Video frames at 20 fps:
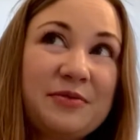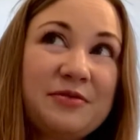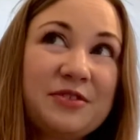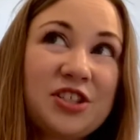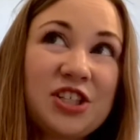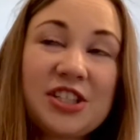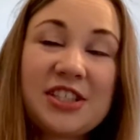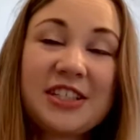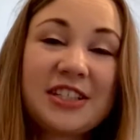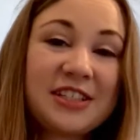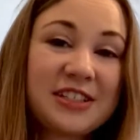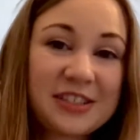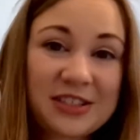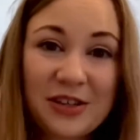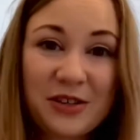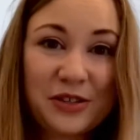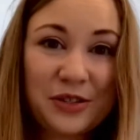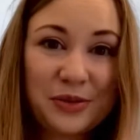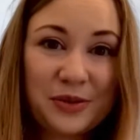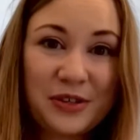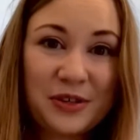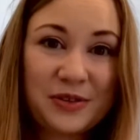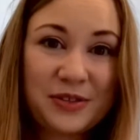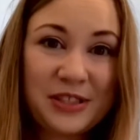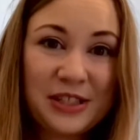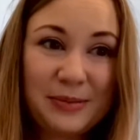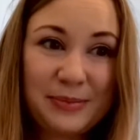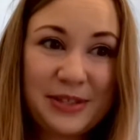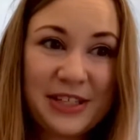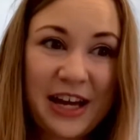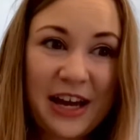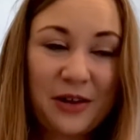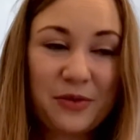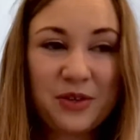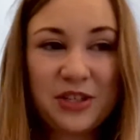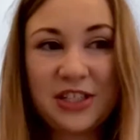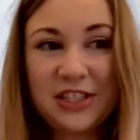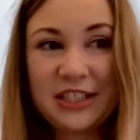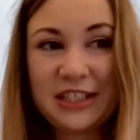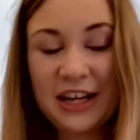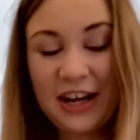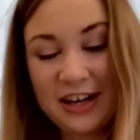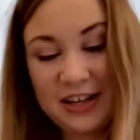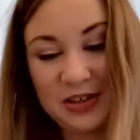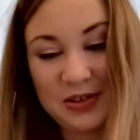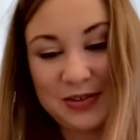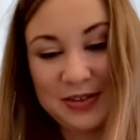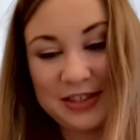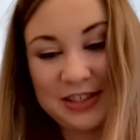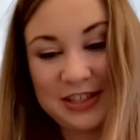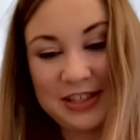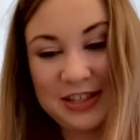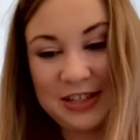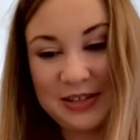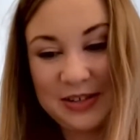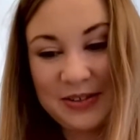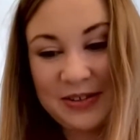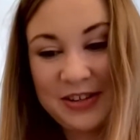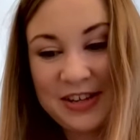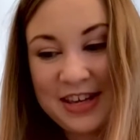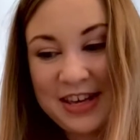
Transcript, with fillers: just in his clothes with no sleep sack, which he's not used to,